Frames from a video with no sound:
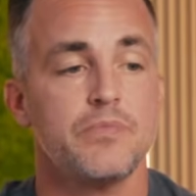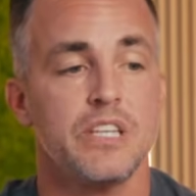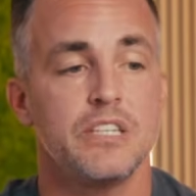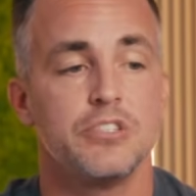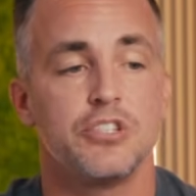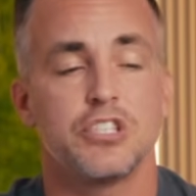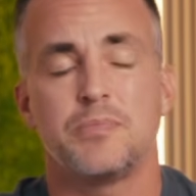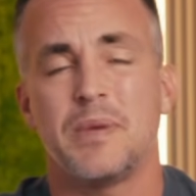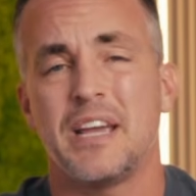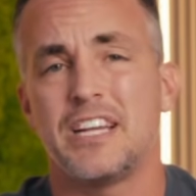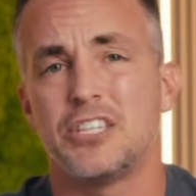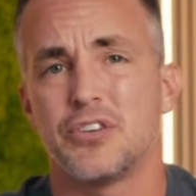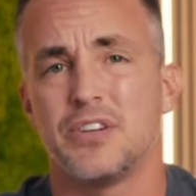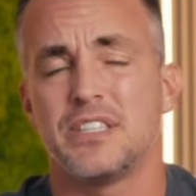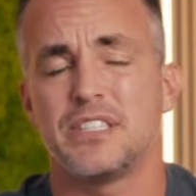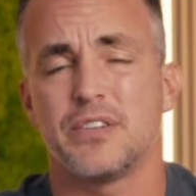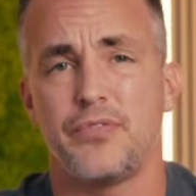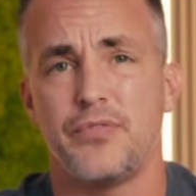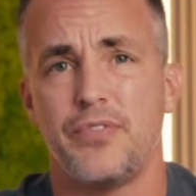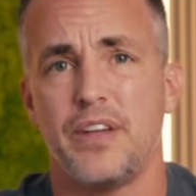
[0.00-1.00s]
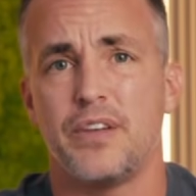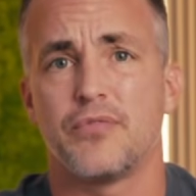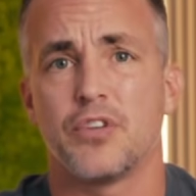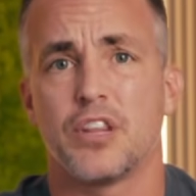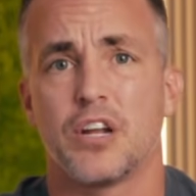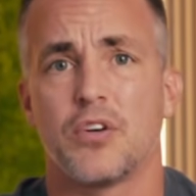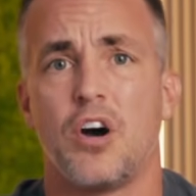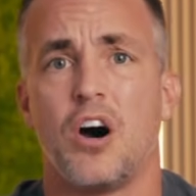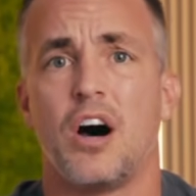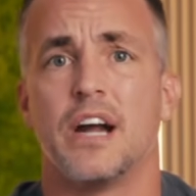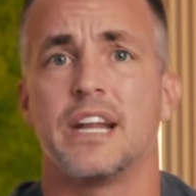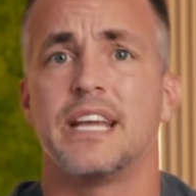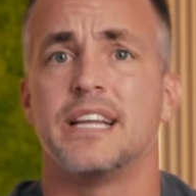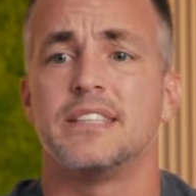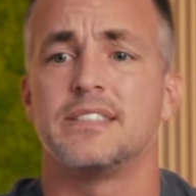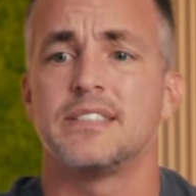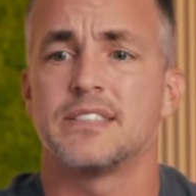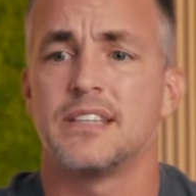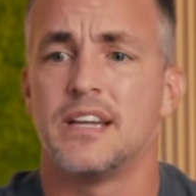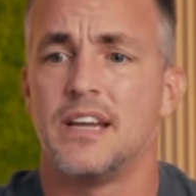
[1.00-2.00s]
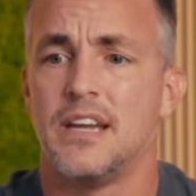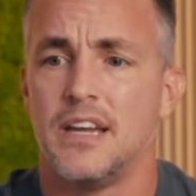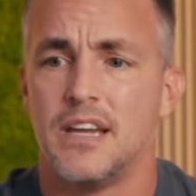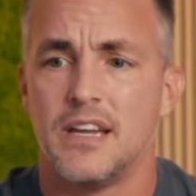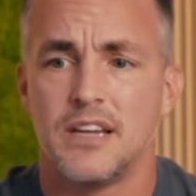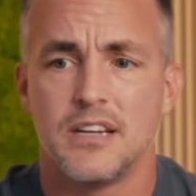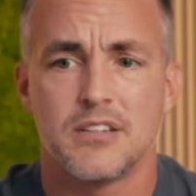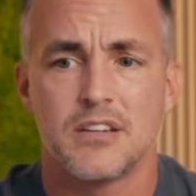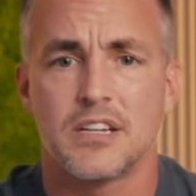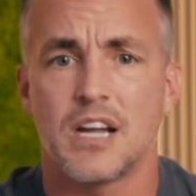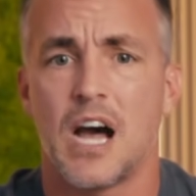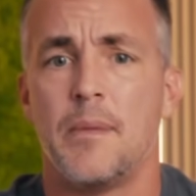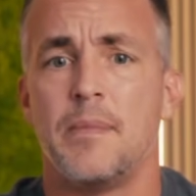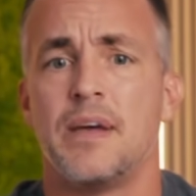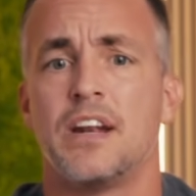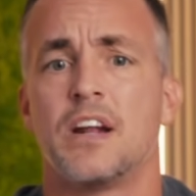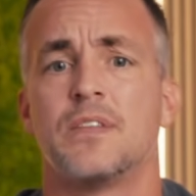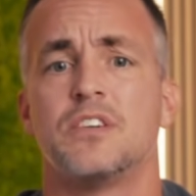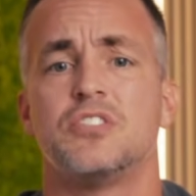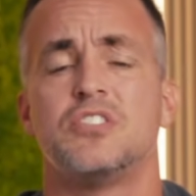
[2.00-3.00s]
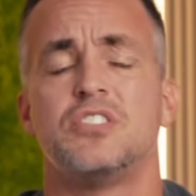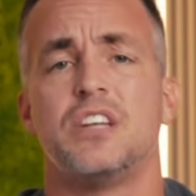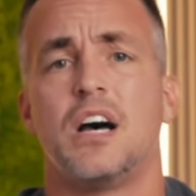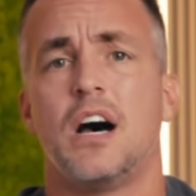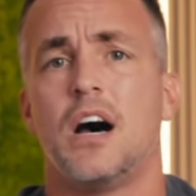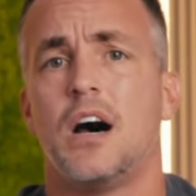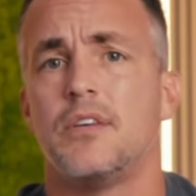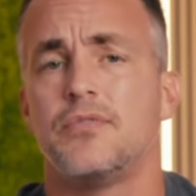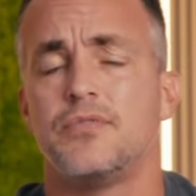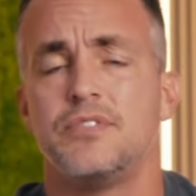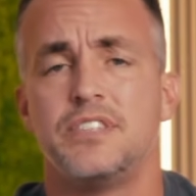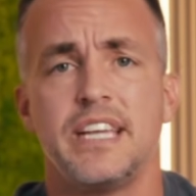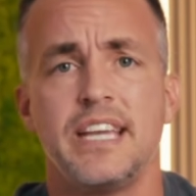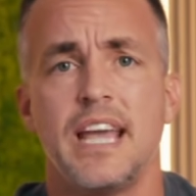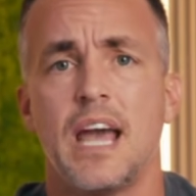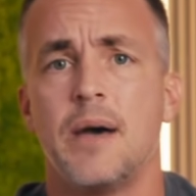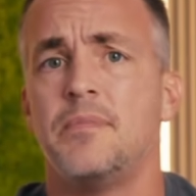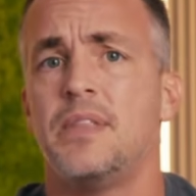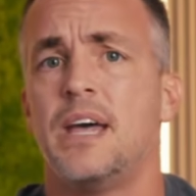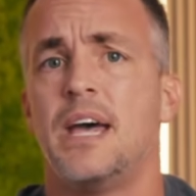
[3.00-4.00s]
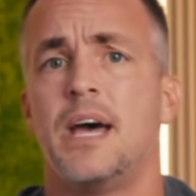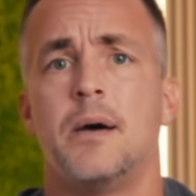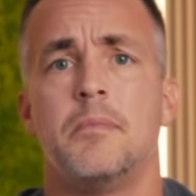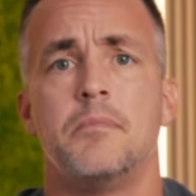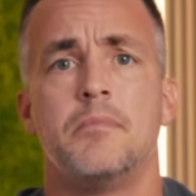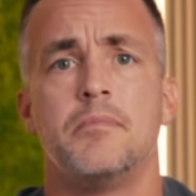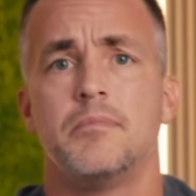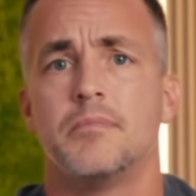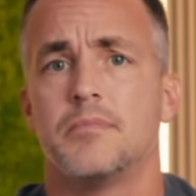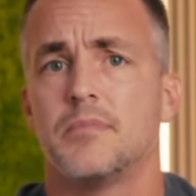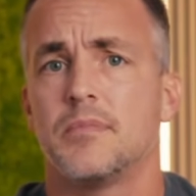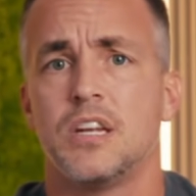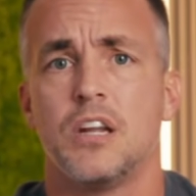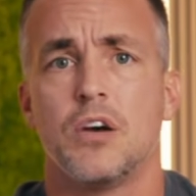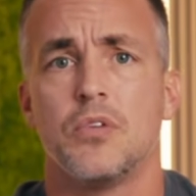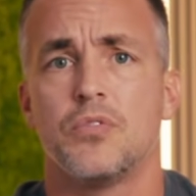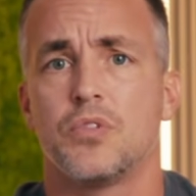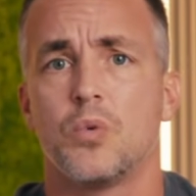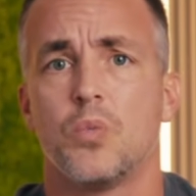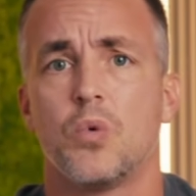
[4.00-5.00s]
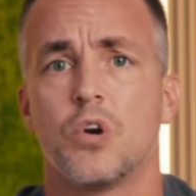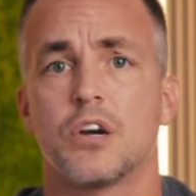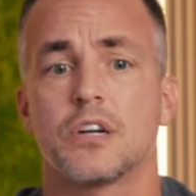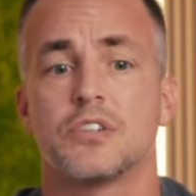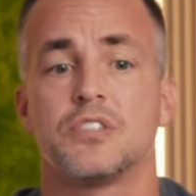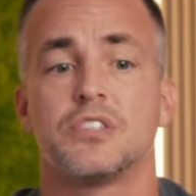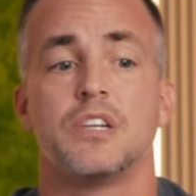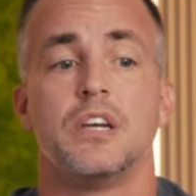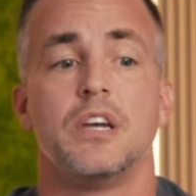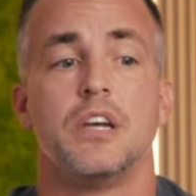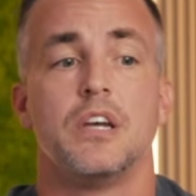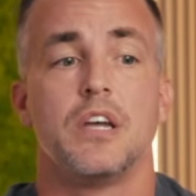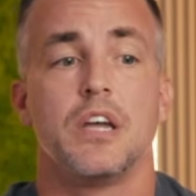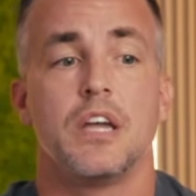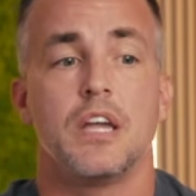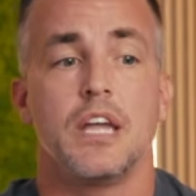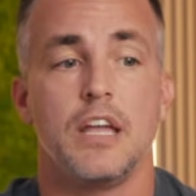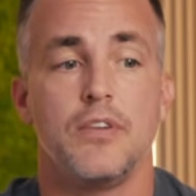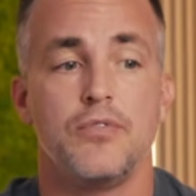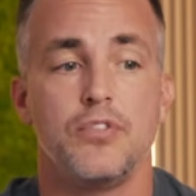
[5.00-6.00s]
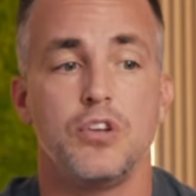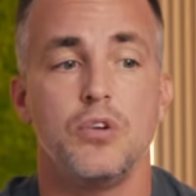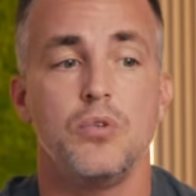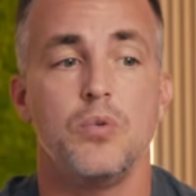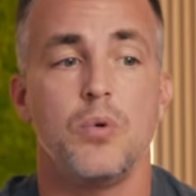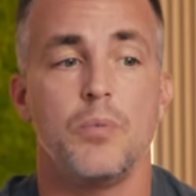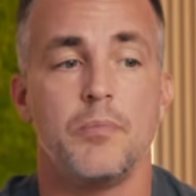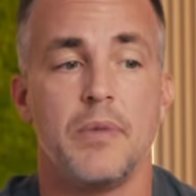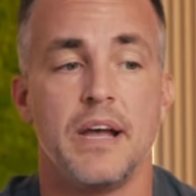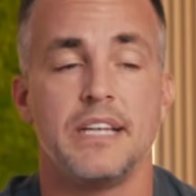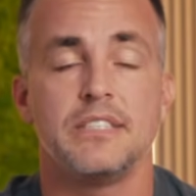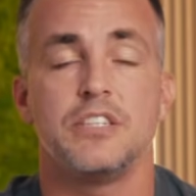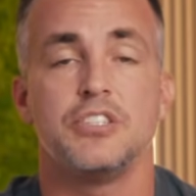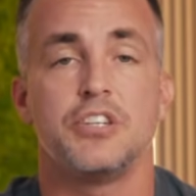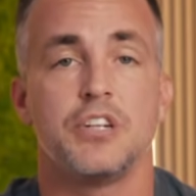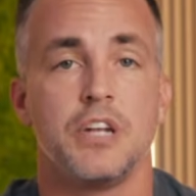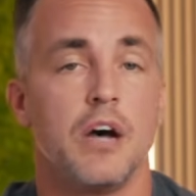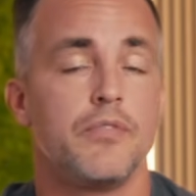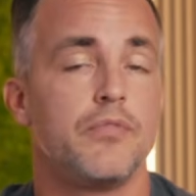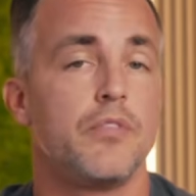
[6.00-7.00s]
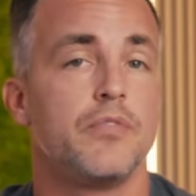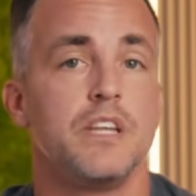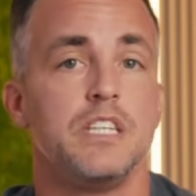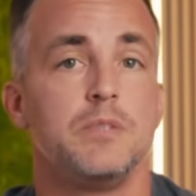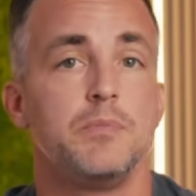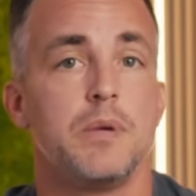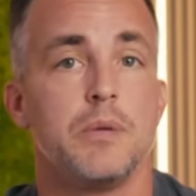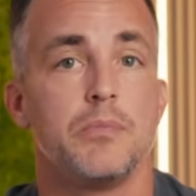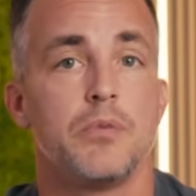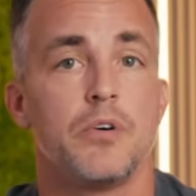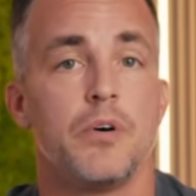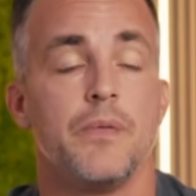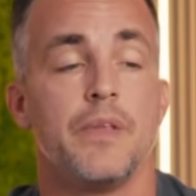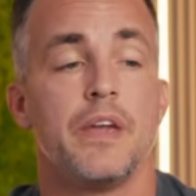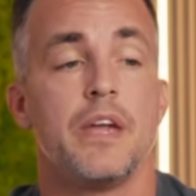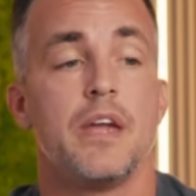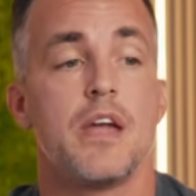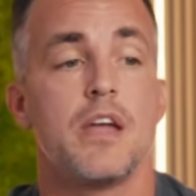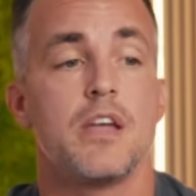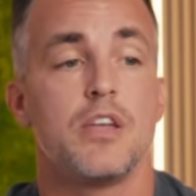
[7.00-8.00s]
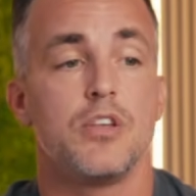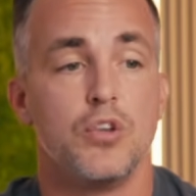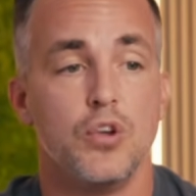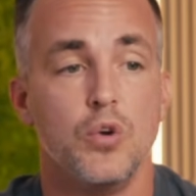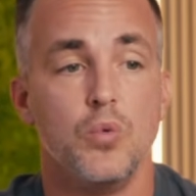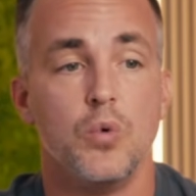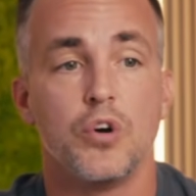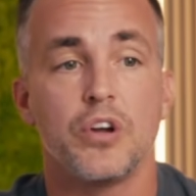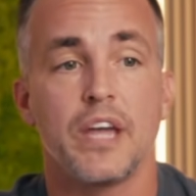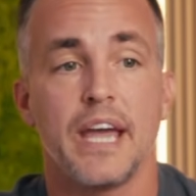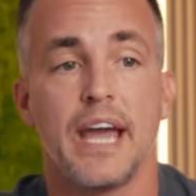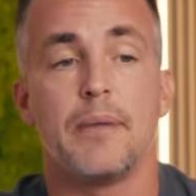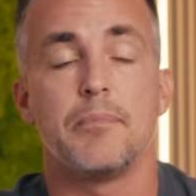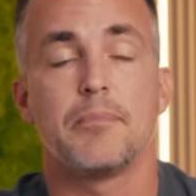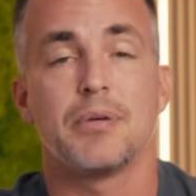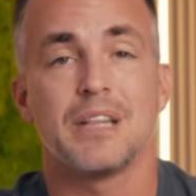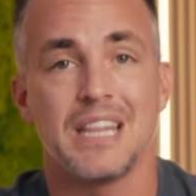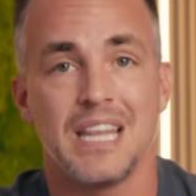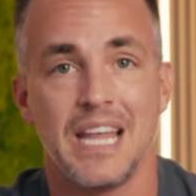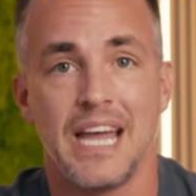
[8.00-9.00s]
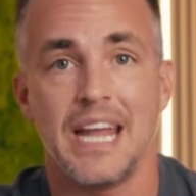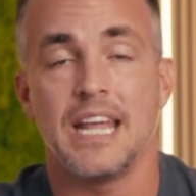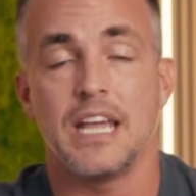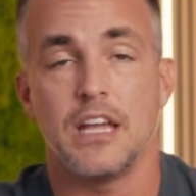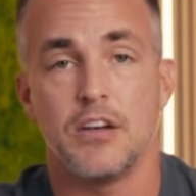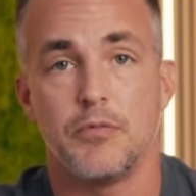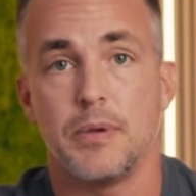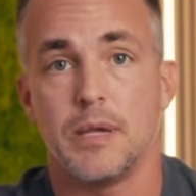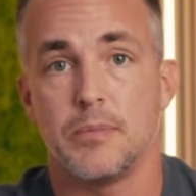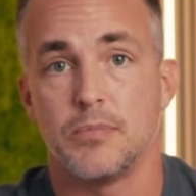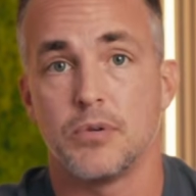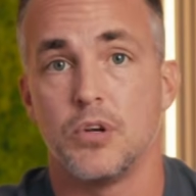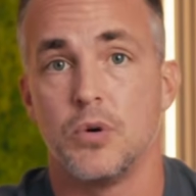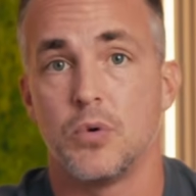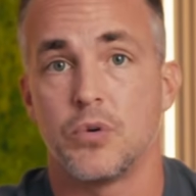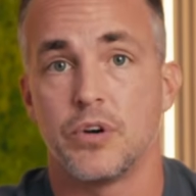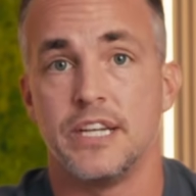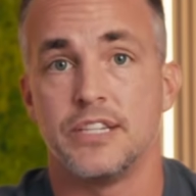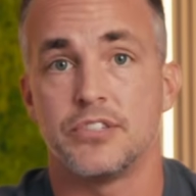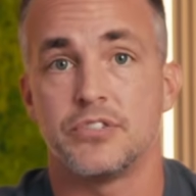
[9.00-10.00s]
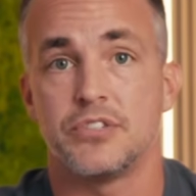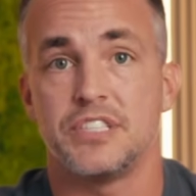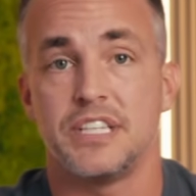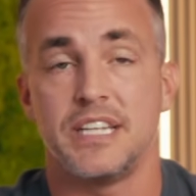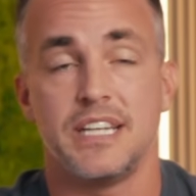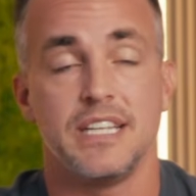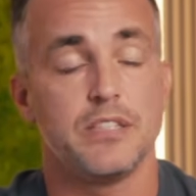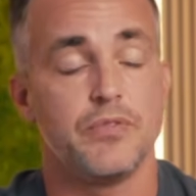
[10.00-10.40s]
Just make sure it's a fit for their audience. Comment on their stuff, DM them, the works. If you message enough of these people, you will get plenty of people who are interested.